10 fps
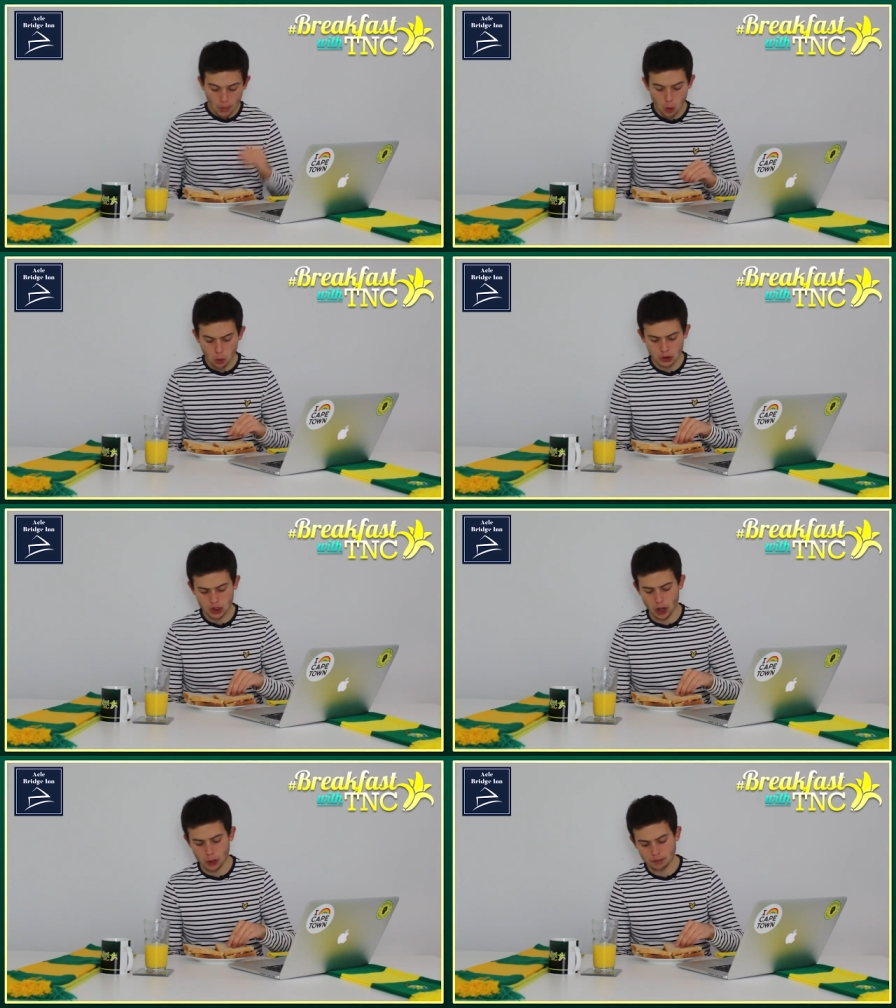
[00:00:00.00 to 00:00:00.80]

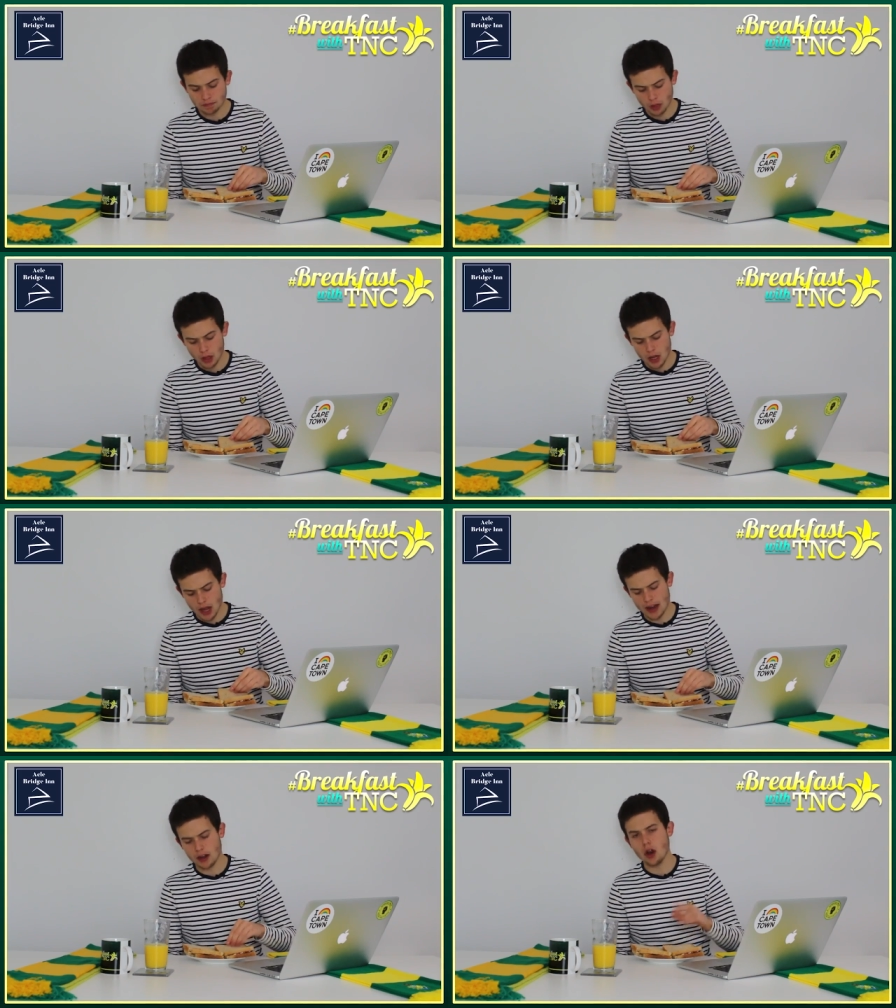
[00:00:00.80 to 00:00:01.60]
Also,
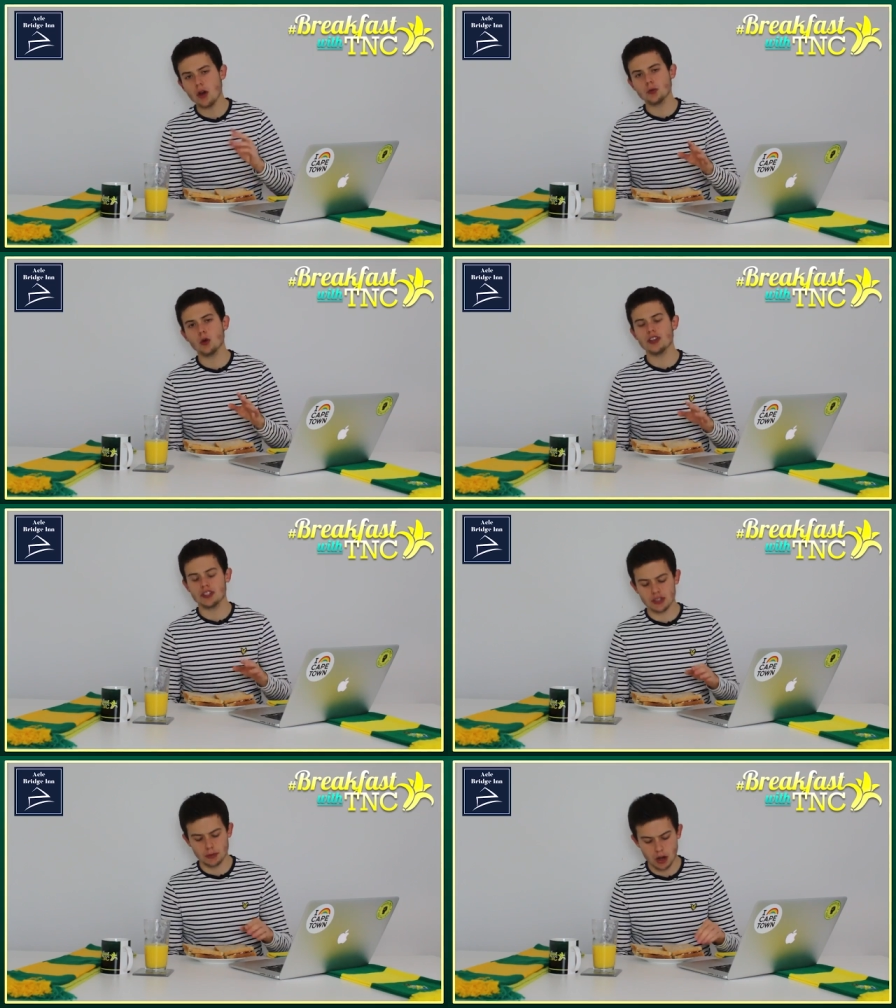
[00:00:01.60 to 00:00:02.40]
I had a lot of
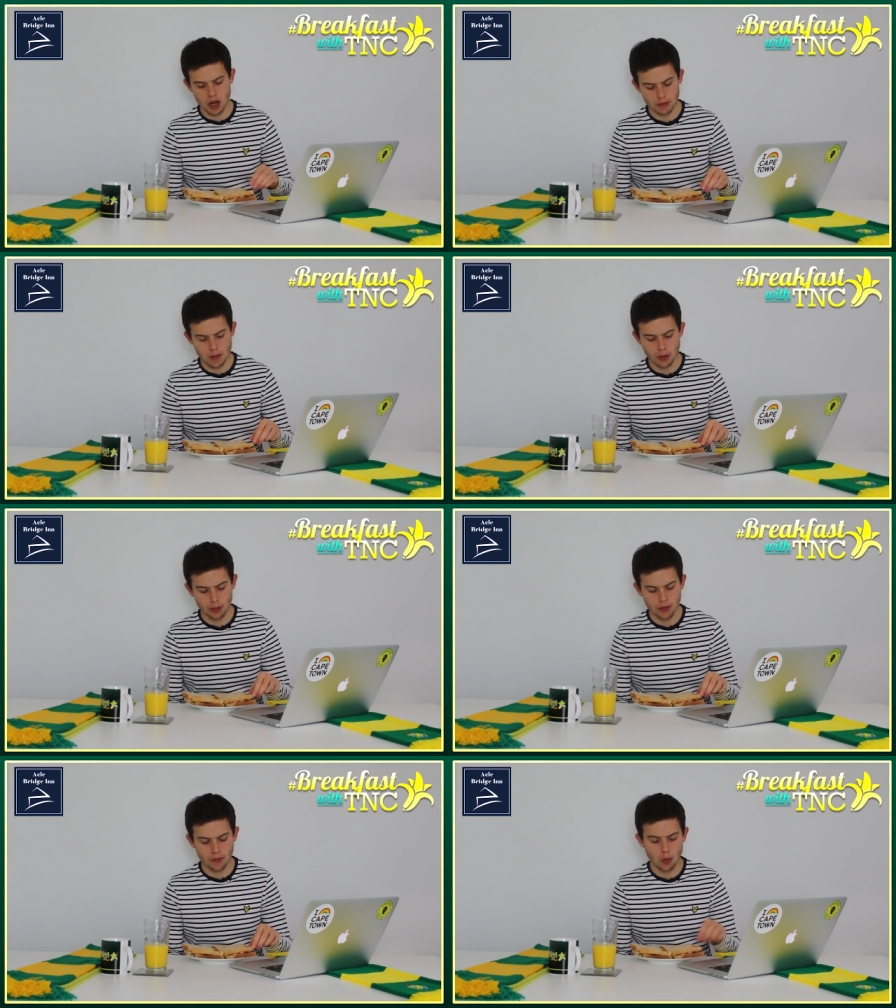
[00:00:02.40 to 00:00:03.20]
criticism last
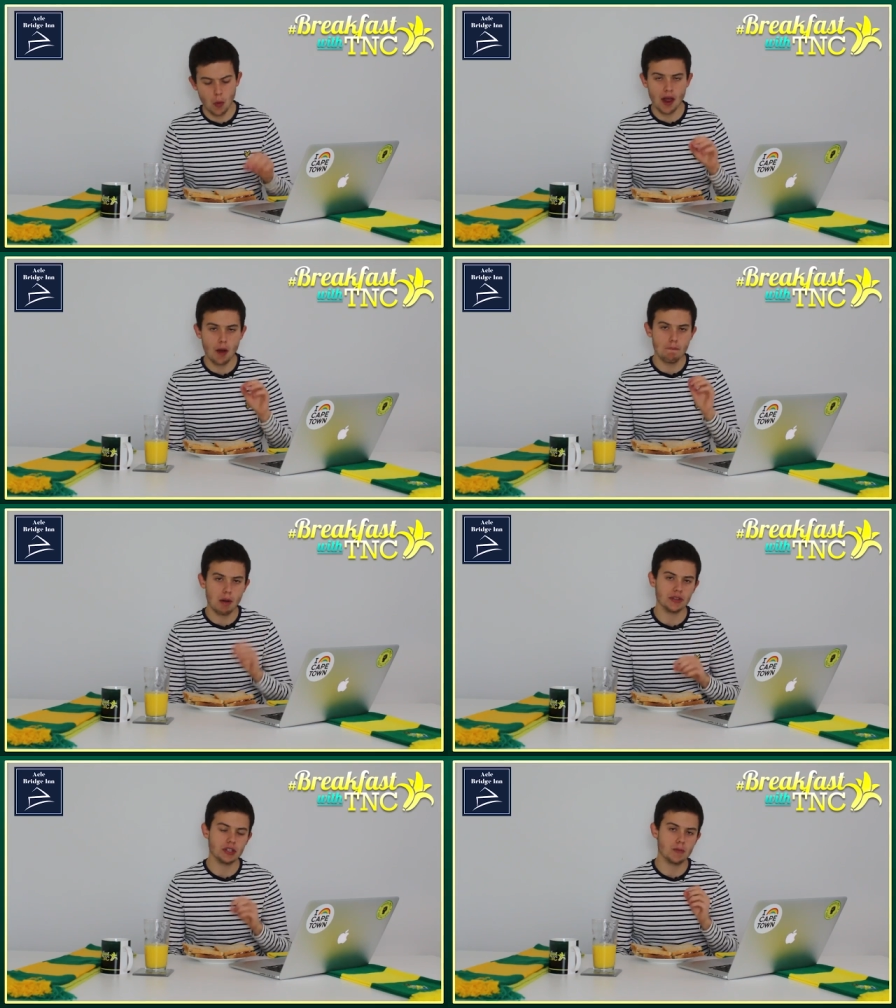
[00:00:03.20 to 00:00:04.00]
month of the way I
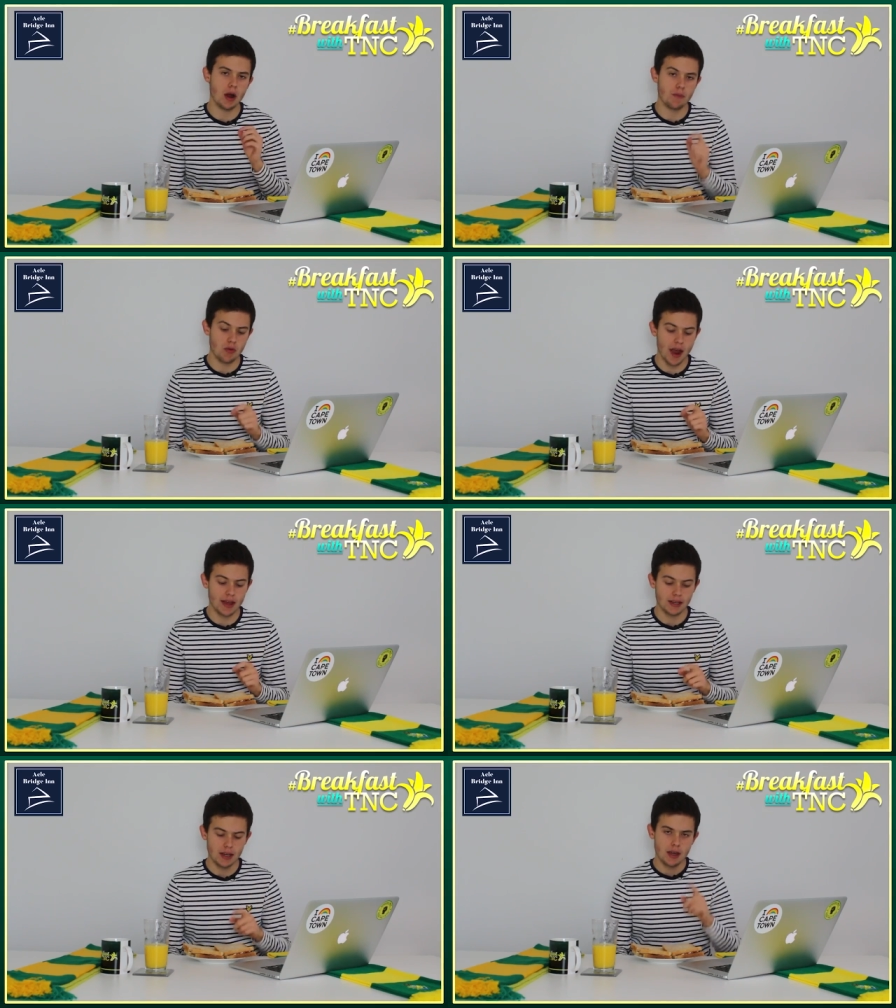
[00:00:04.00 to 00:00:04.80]
buttered my
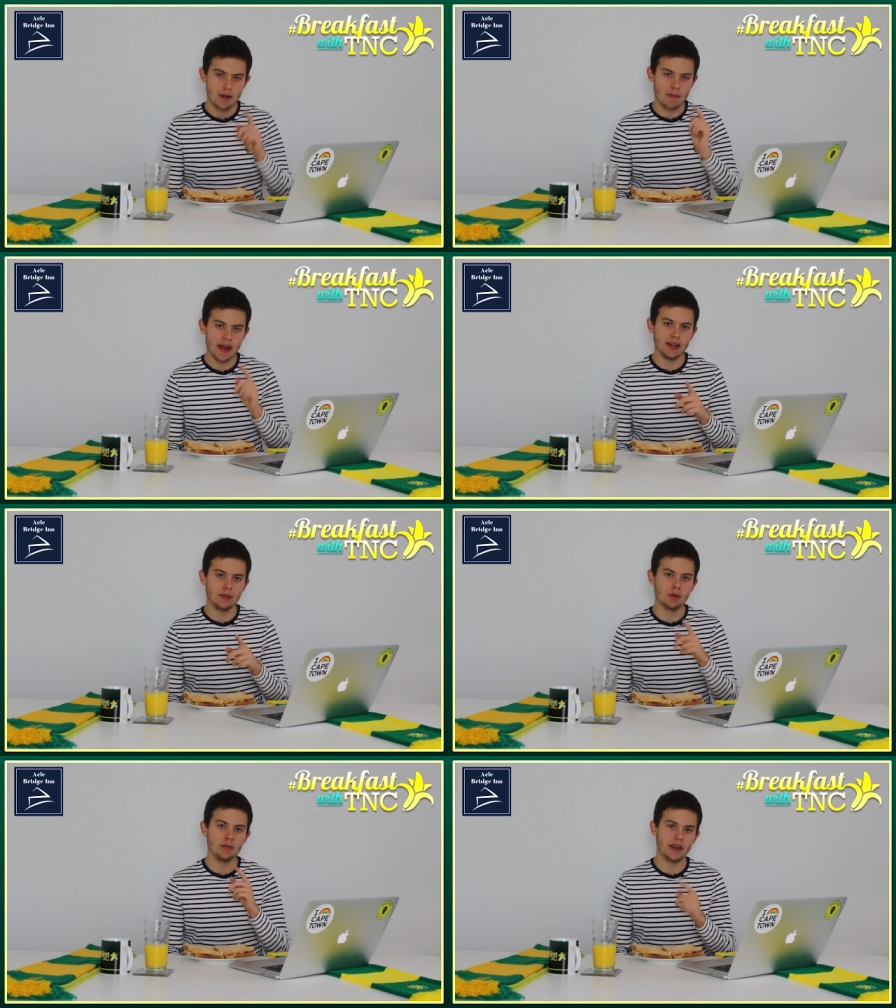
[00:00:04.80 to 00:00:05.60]
bread,
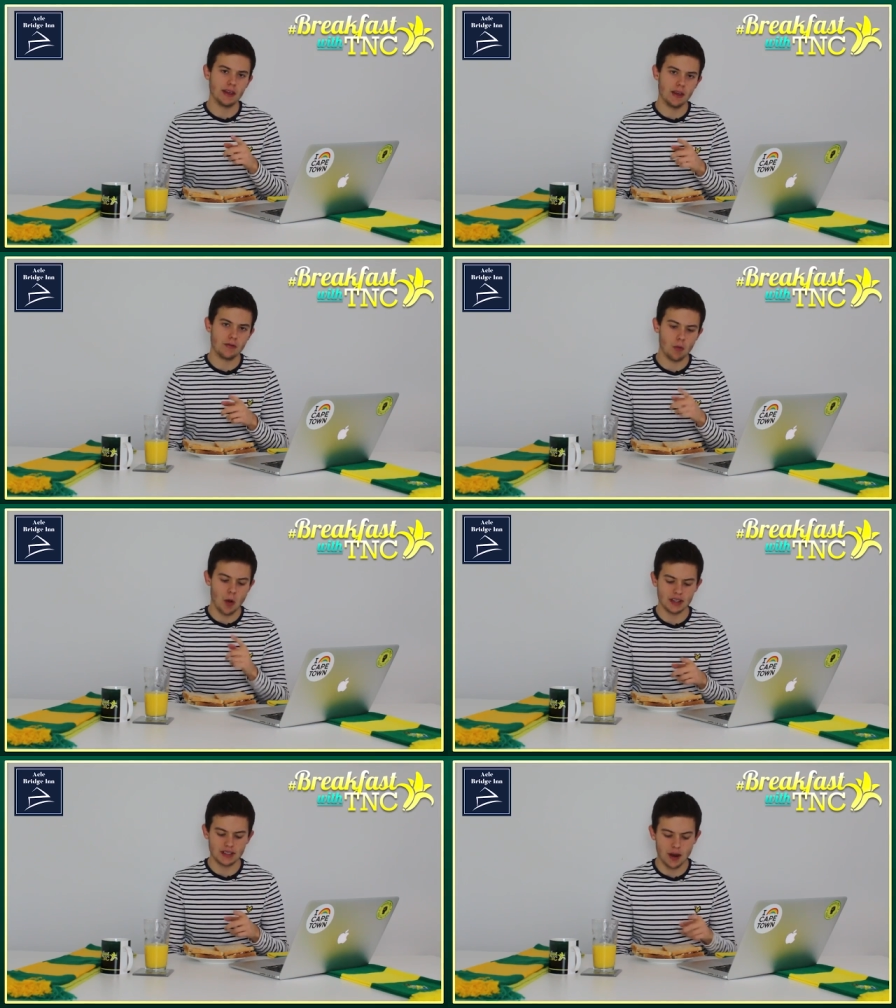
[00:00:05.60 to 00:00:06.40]
mainly from Nikki from
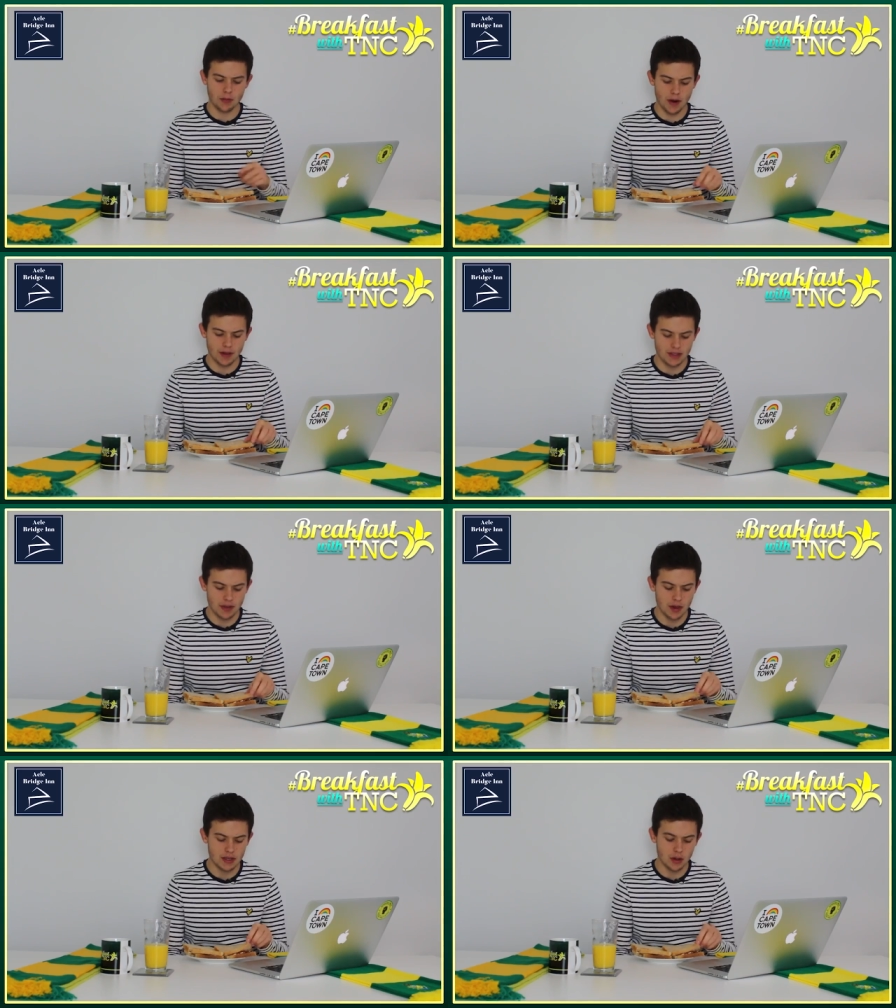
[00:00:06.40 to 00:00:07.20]
West Ham Fan TV.